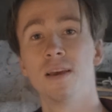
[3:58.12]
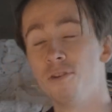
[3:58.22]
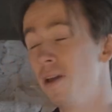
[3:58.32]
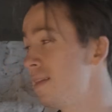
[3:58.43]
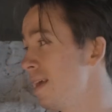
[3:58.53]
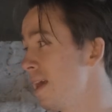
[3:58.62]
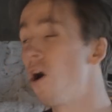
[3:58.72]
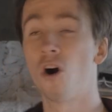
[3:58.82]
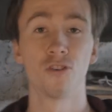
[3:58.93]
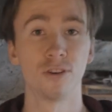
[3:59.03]
if you hit a
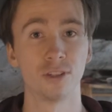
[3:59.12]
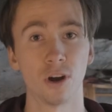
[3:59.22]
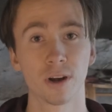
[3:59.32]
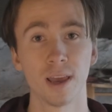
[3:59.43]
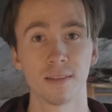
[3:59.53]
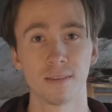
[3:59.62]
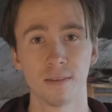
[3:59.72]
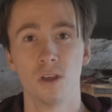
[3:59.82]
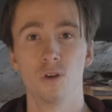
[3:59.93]
harder target,